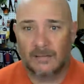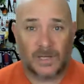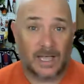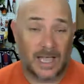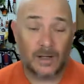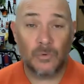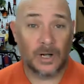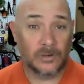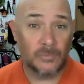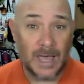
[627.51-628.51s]
I
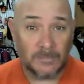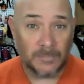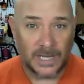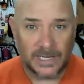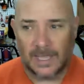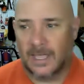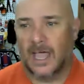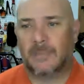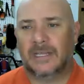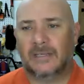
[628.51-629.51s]
want a new mountain bike.
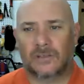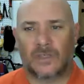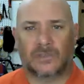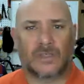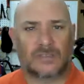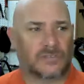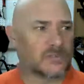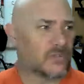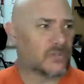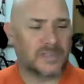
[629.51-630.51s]
I mean,
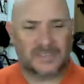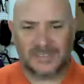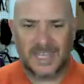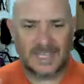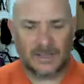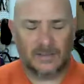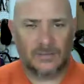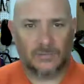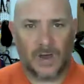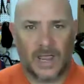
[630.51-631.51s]
there's all these
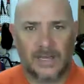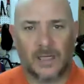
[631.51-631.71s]
things, right?